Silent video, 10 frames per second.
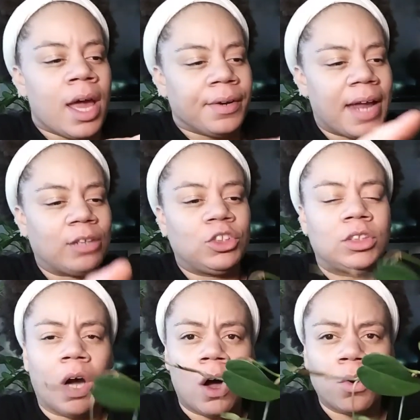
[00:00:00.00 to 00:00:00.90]
Now she's
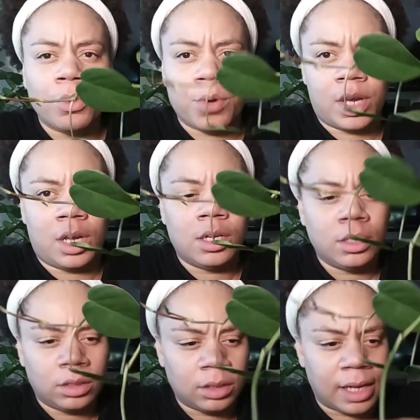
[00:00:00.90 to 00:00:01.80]
all green.
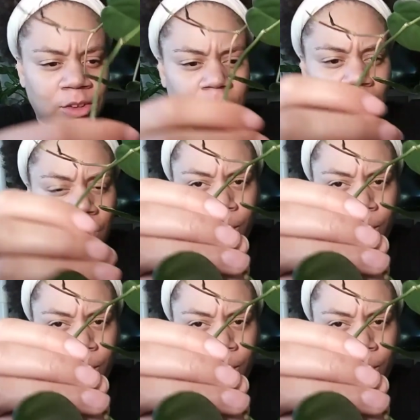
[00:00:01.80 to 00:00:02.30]
Now she's all the